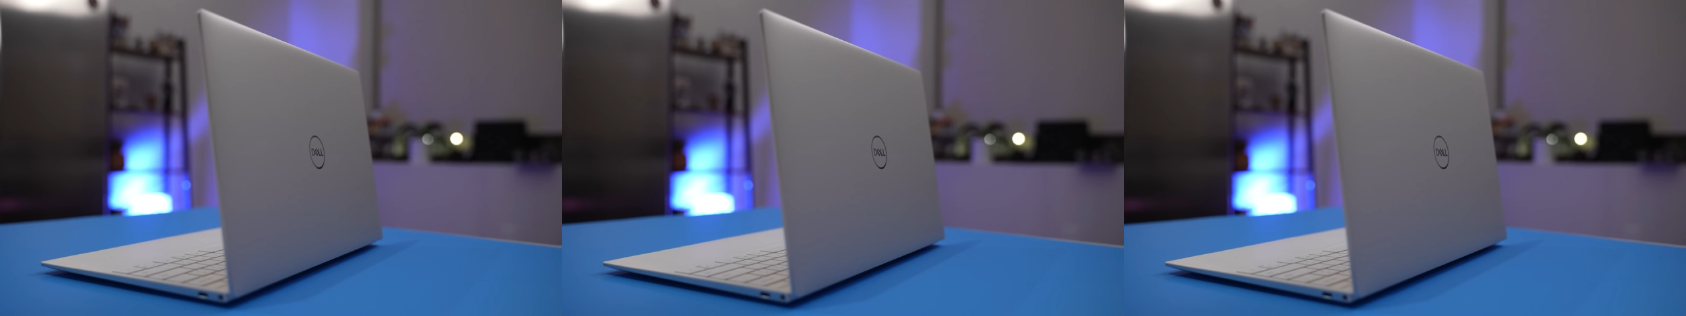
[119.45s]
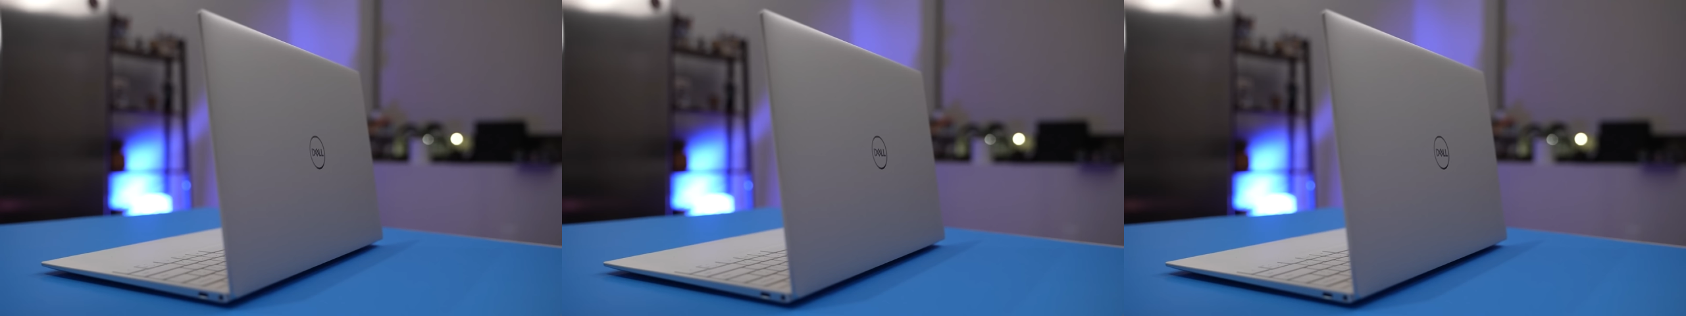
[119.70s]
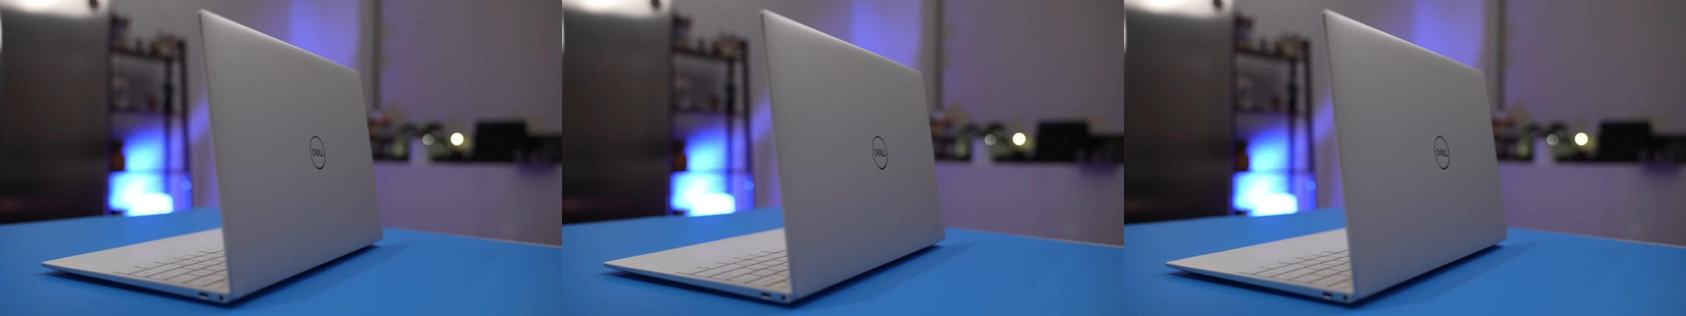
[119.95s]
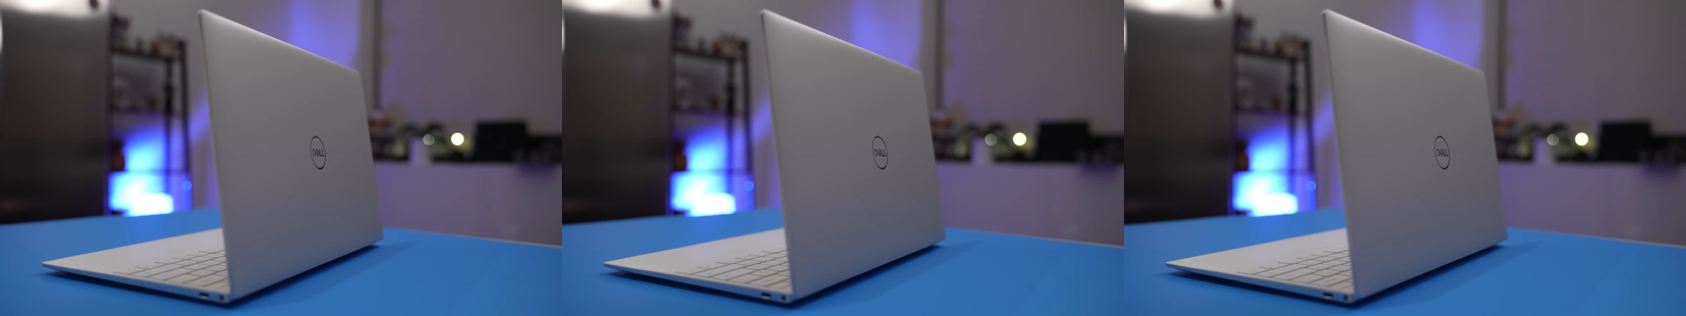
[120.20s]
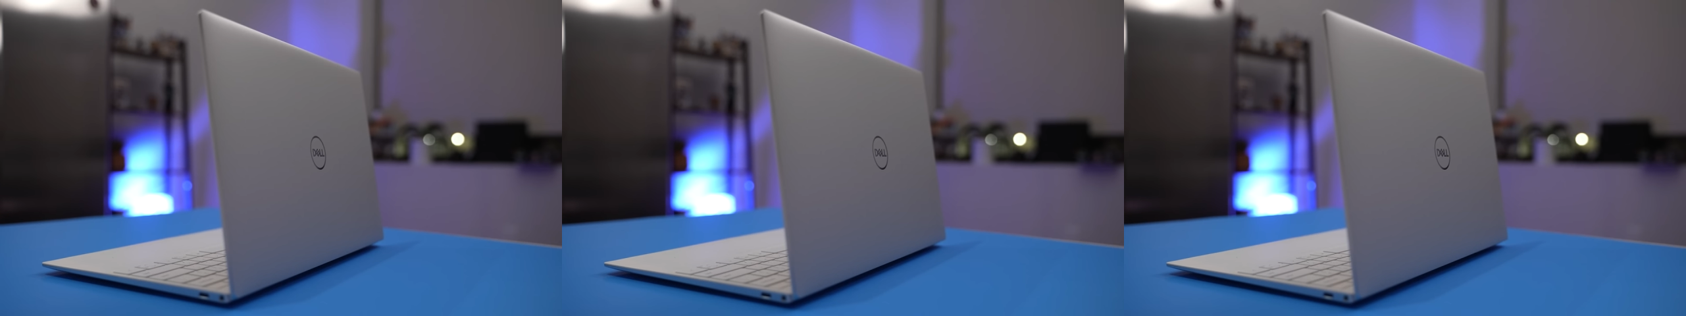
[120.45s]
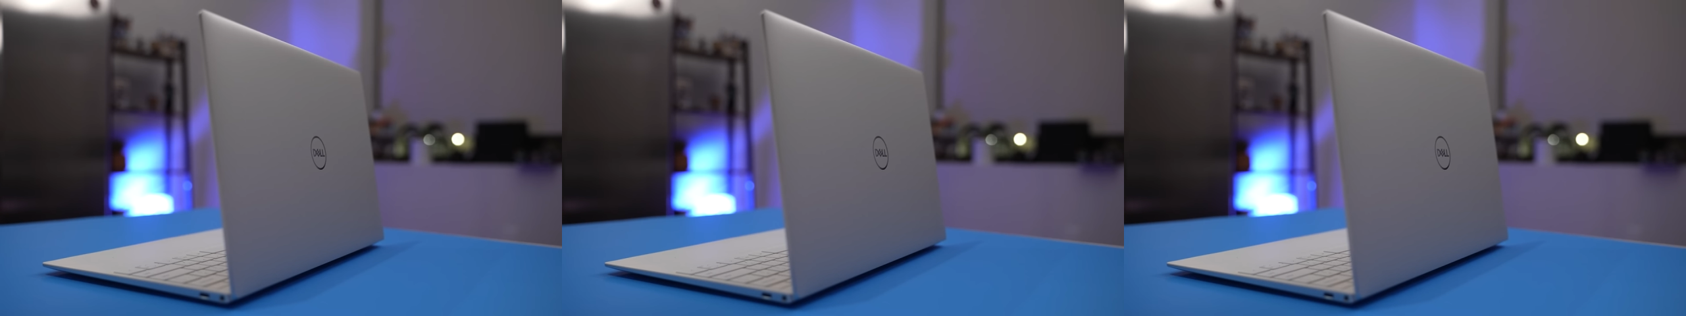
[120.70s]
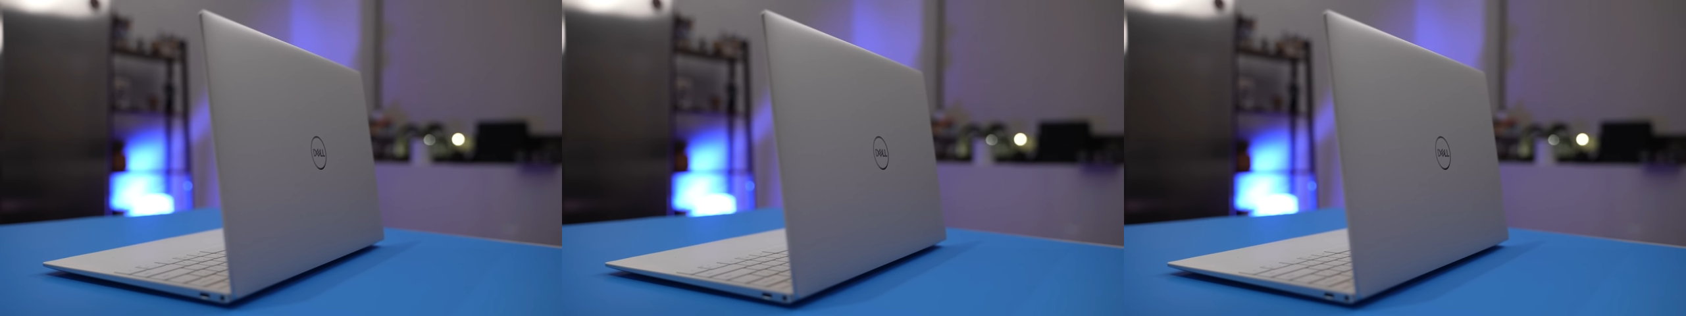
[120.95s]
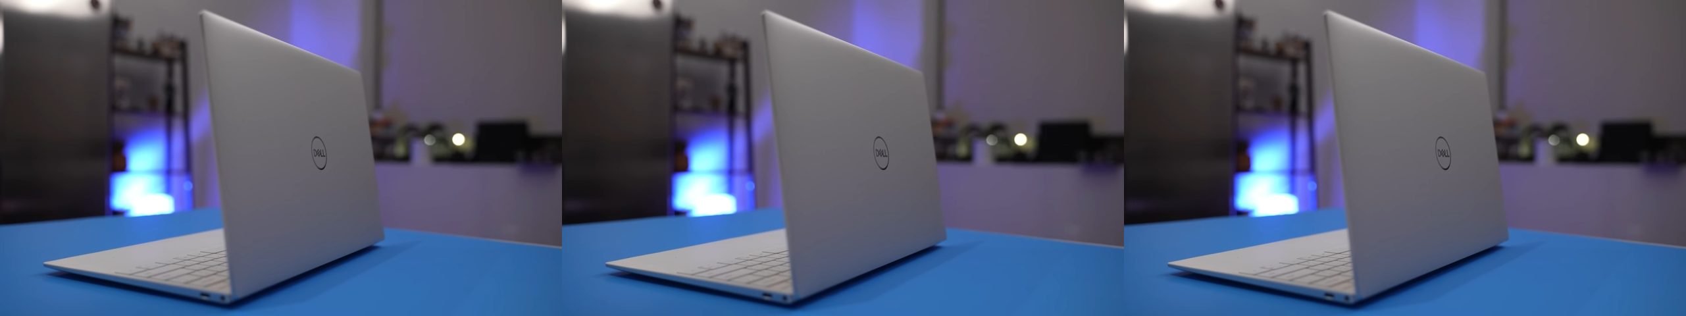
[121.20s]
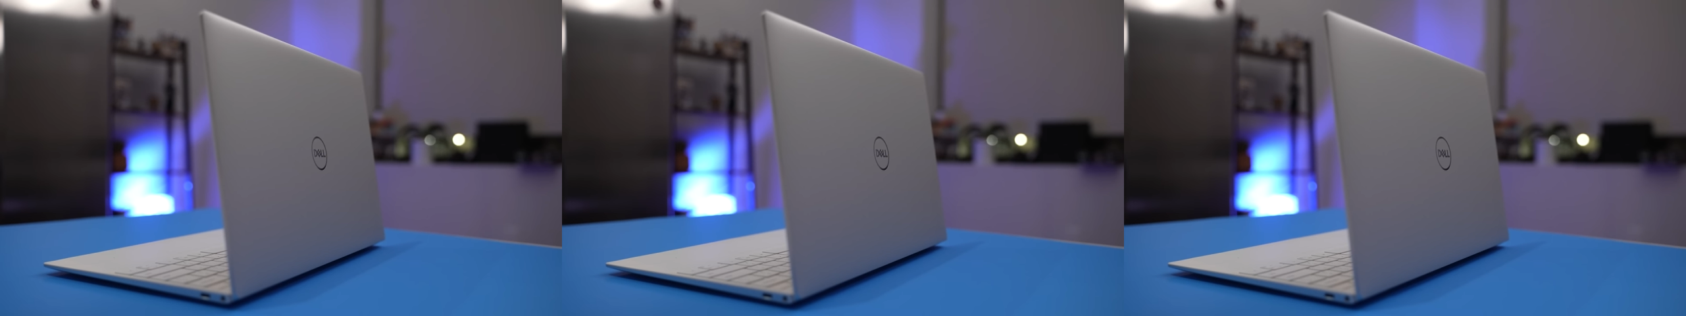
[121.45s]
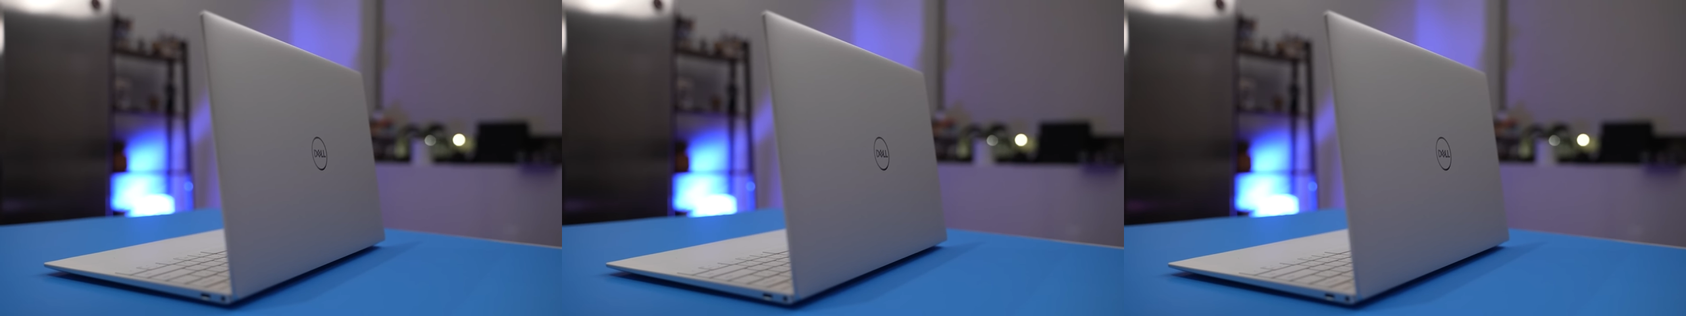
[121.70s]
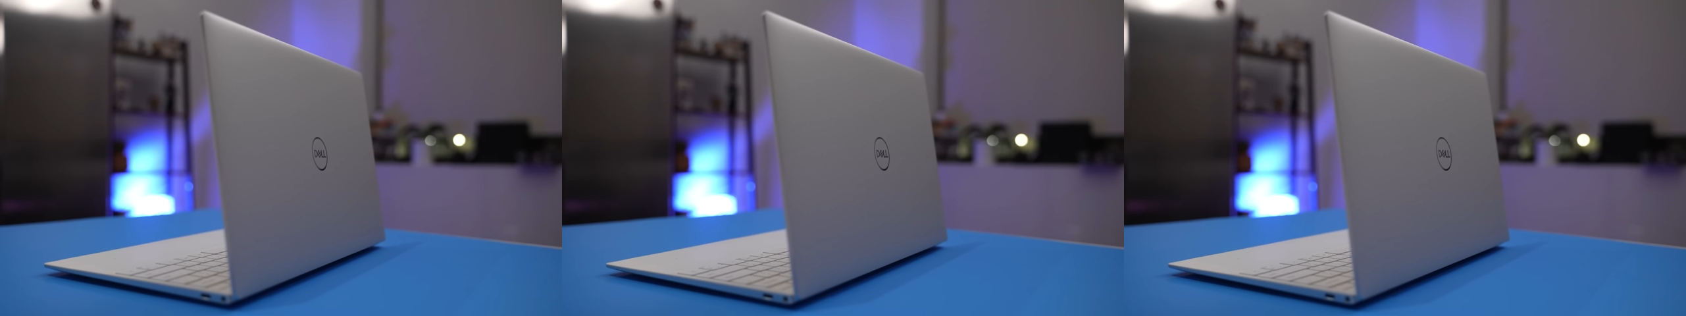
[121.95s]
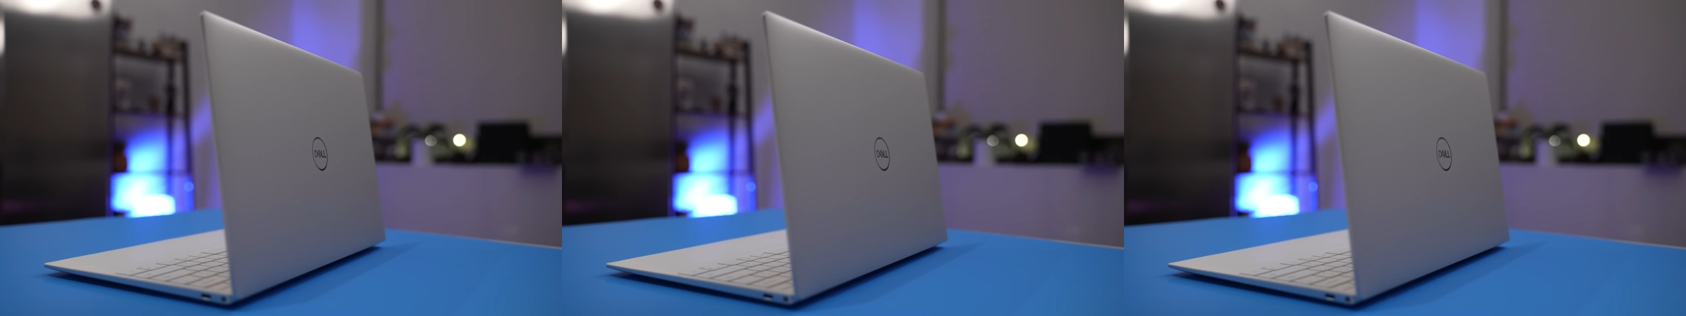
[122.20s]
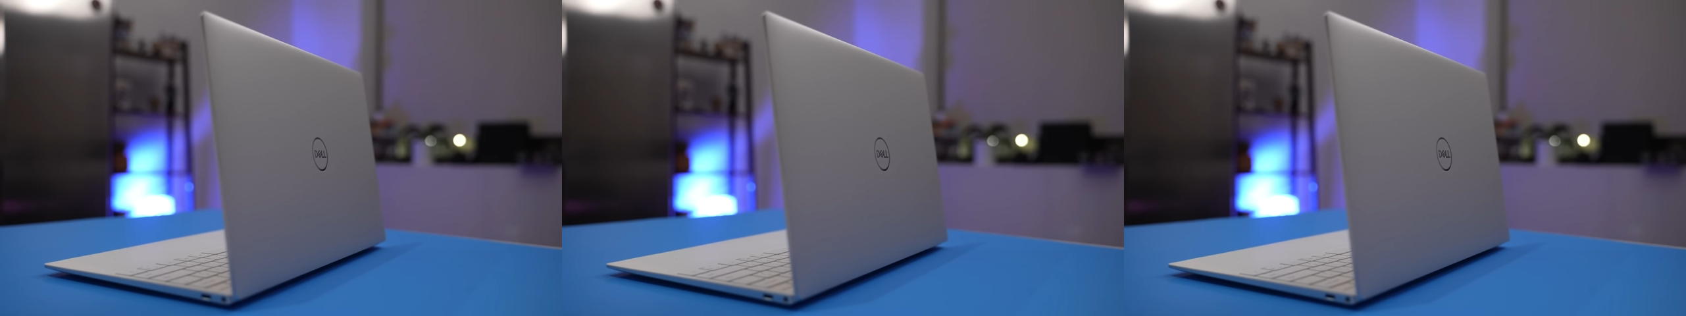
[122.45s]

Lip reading: (no speaker visible)